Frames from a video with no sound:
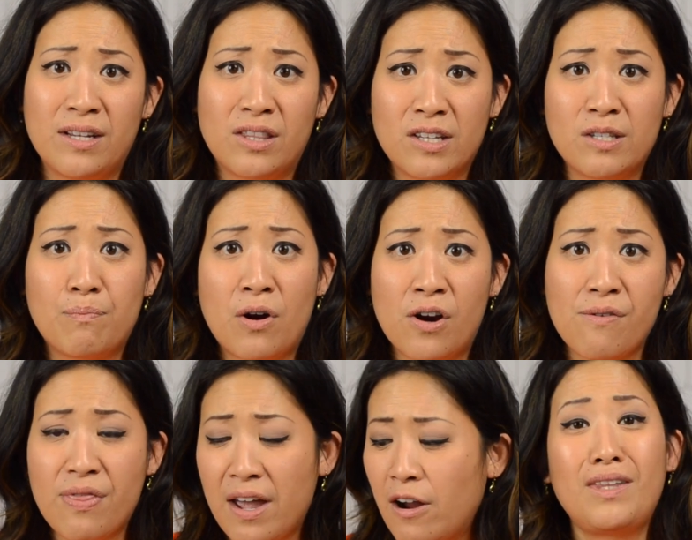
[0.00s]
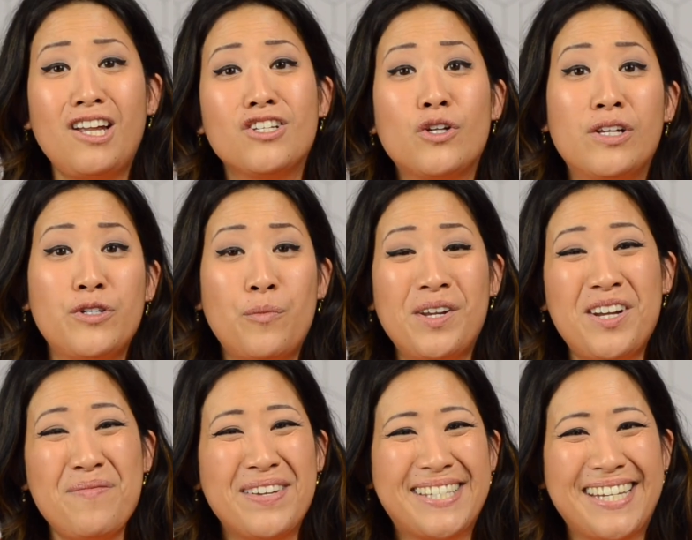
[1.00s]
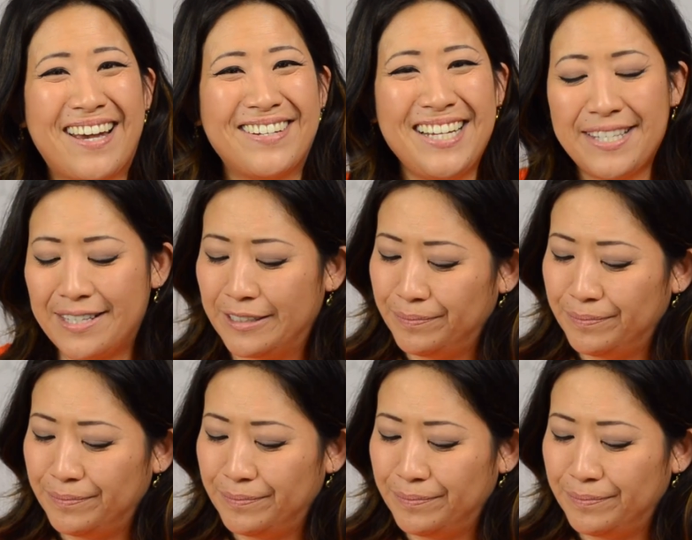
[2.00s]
this bar there. So let's open it up and see how it tastes.